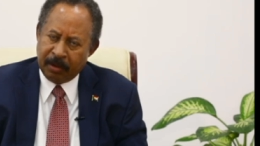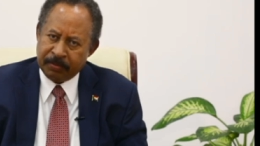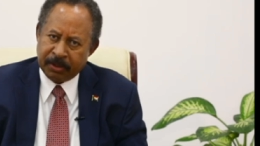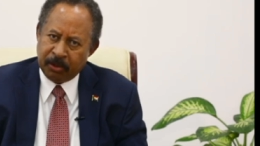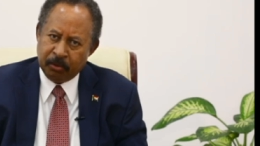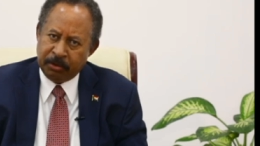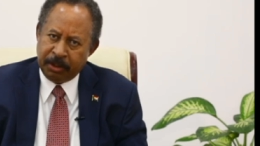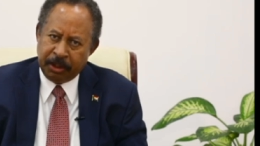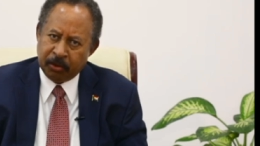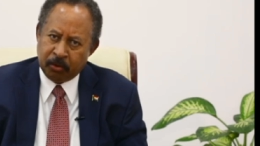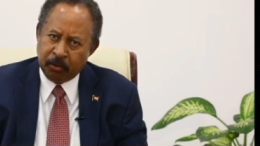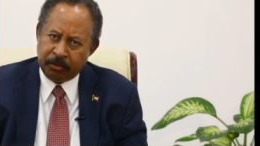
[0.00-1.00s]
Absolutely,
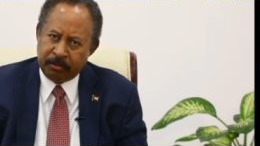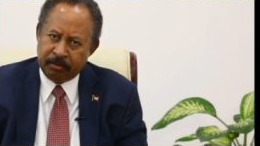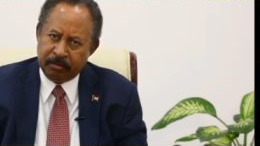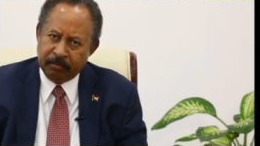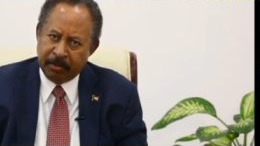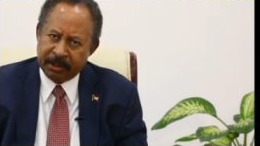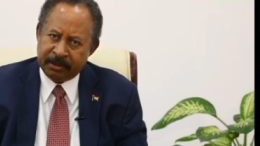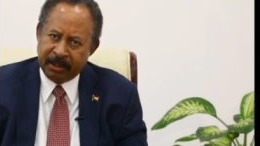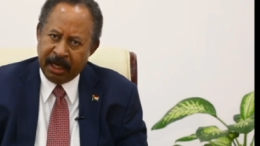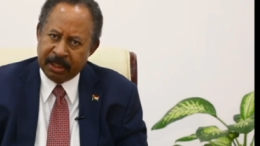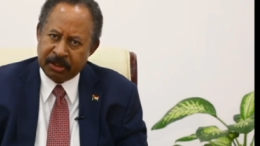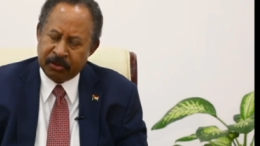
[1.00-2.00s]
he could. But
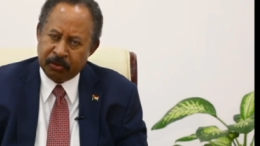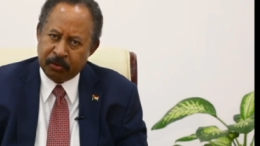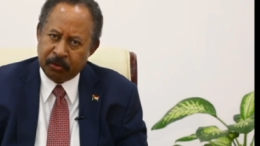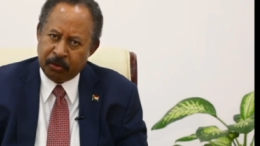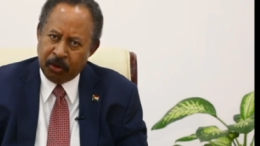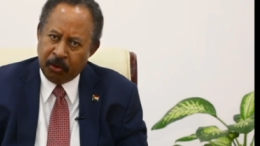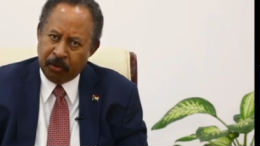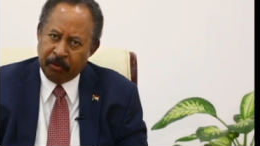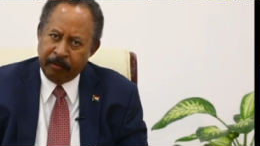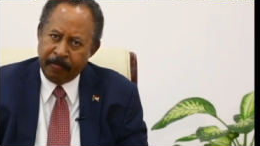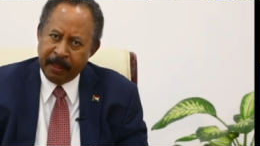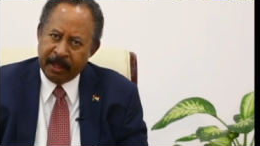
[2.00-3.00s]
as you know,
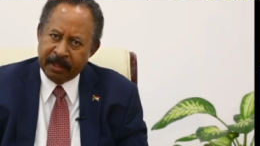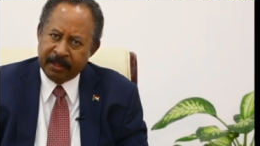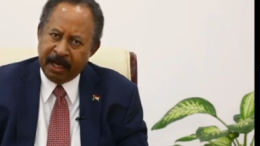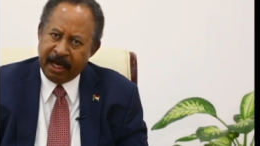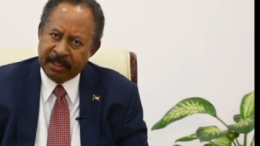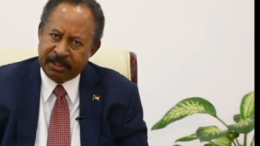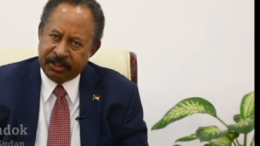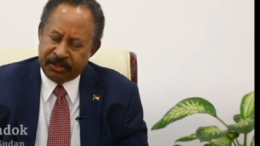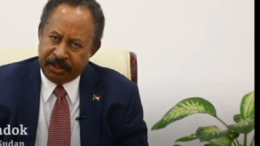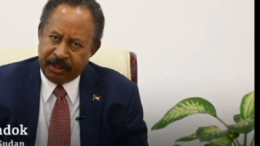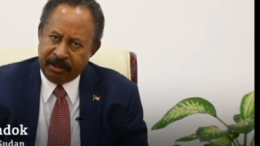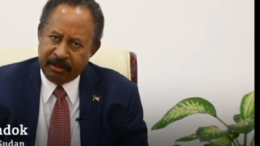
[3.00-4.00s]
the
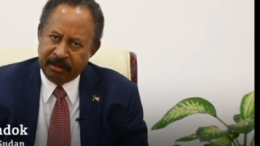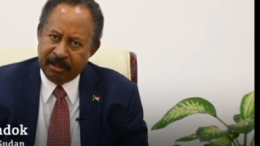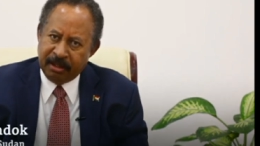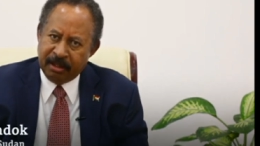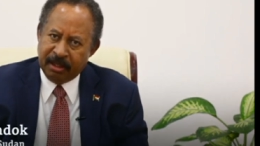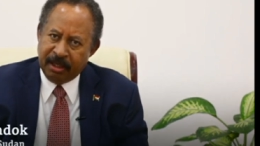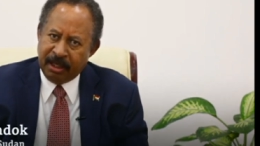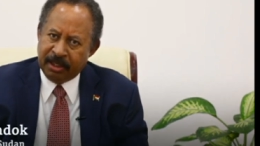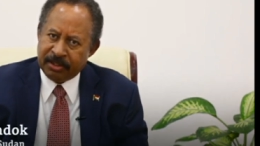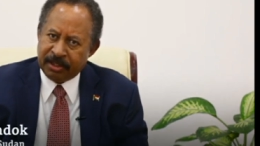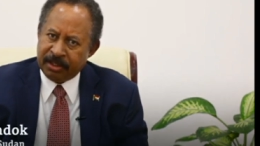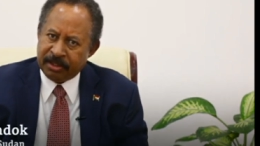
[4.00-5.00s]
ICC
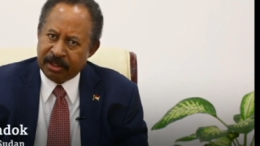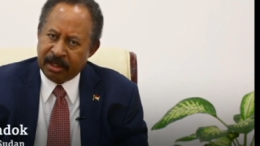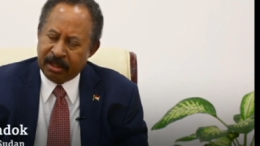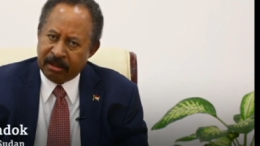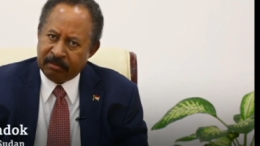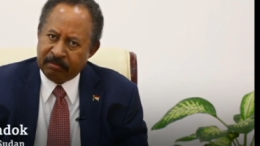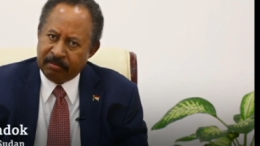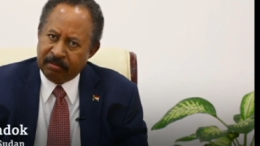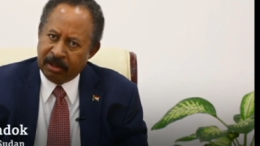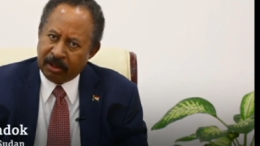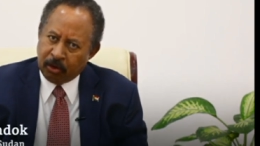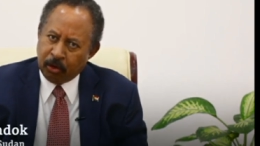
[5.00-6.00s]
is a
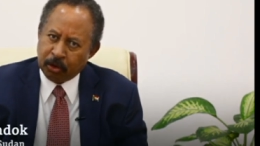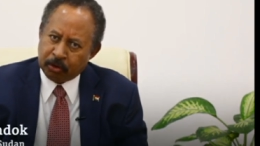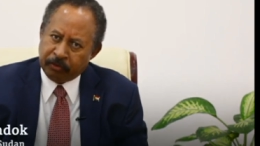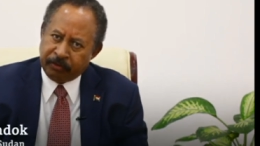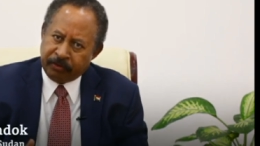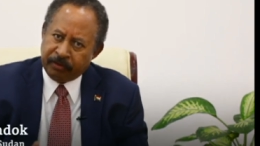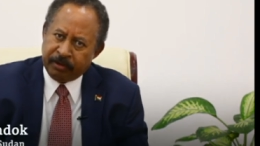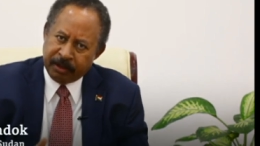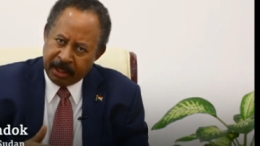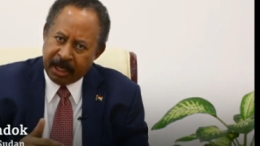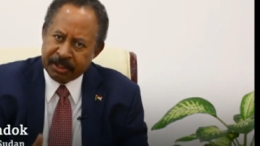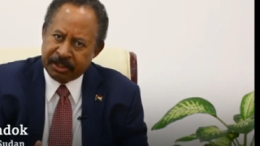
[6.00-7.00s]
court of
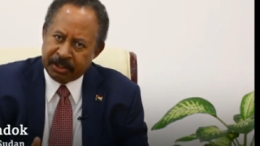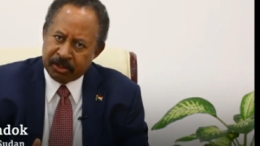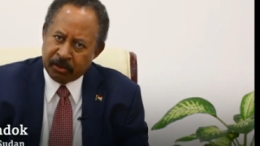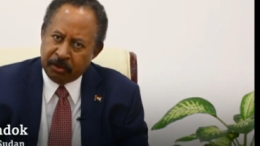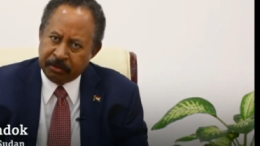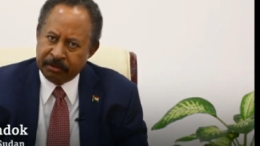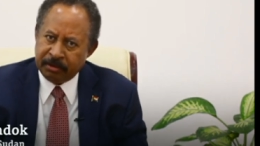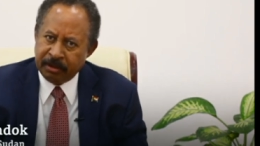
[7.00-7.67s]
last resort.